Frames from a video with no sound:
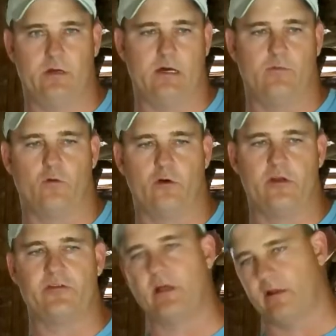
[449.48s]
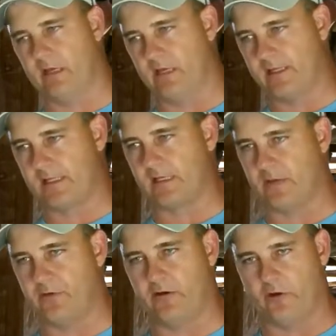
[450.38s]
more in utilities, a
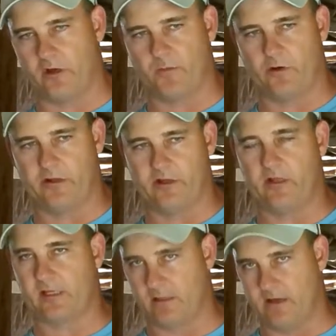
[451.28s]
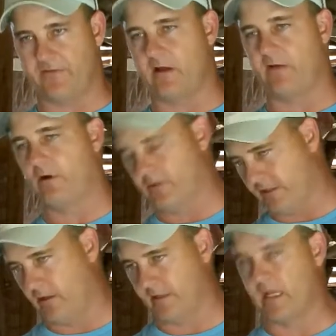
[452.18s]
couple $100 more in utilities because you have to cover all
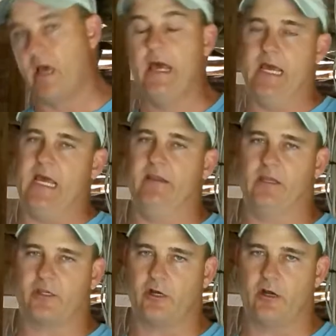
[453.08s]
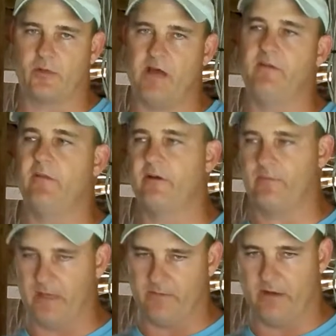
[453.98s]
utilities. And the insurance, we have another
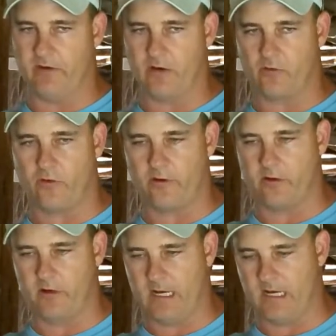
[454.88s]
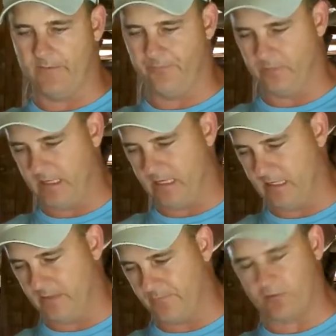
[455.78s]
Airbnb around the corner in
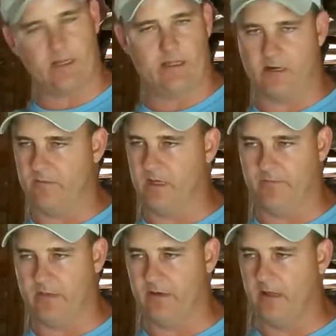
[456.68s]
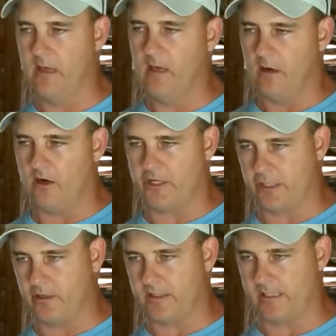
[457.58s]
great Airbnb, but our
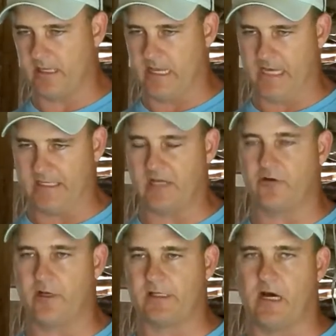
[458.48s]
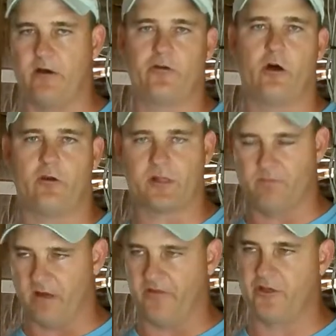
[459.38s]
insurance has increased $100 a
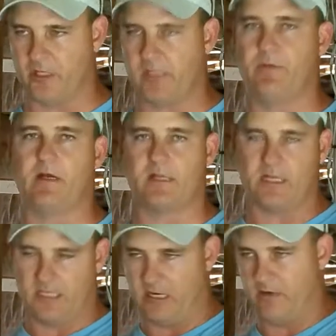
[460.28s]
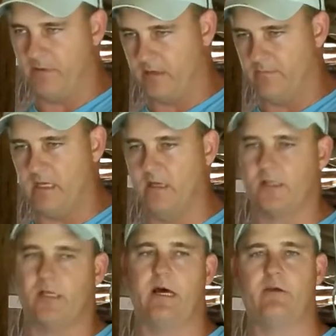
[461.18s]
month just because it's an Airbnb.
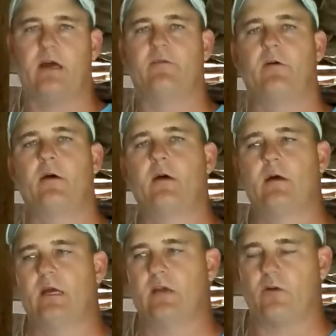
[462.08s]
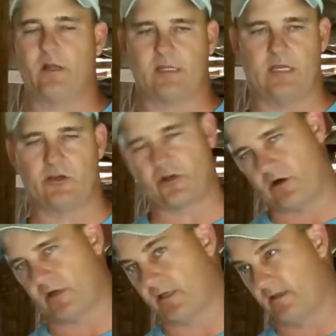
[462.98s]
So now you have increased
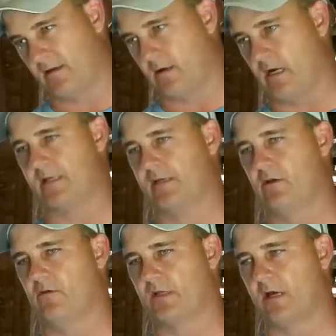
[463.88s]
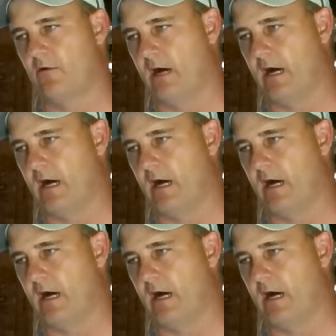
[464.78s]
insurance costs too. So,